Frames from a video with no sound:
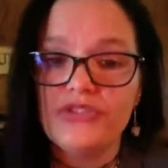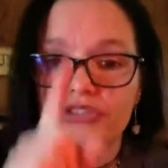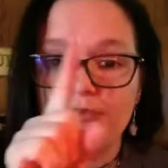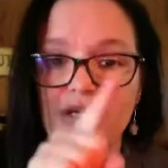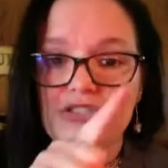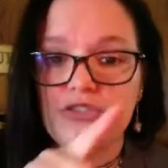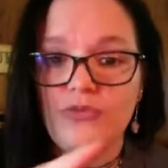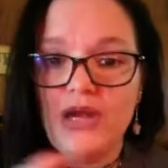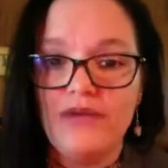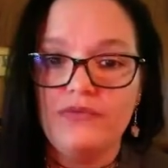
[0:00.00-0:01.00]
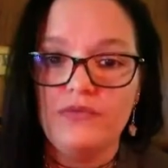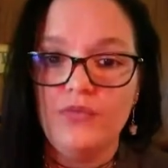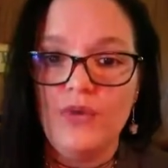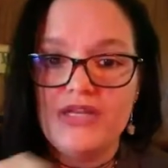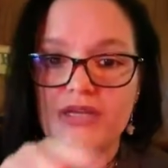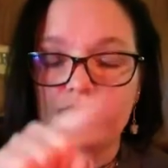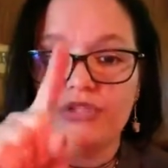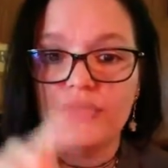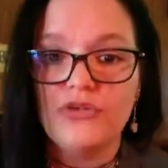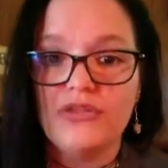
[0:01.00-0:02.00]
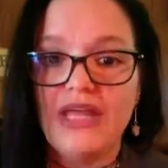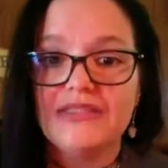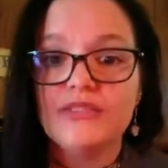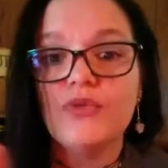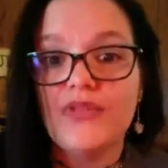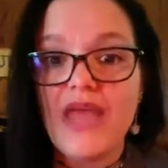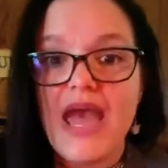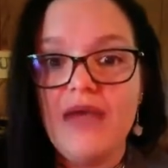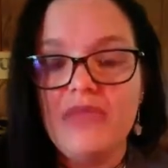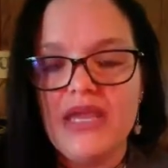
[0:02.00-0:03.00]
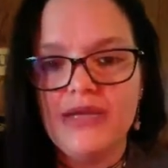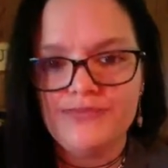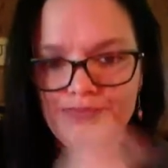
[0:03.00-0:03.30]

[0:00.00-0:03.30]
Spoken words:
there's a picture where I have a window circled. That's where they had me at.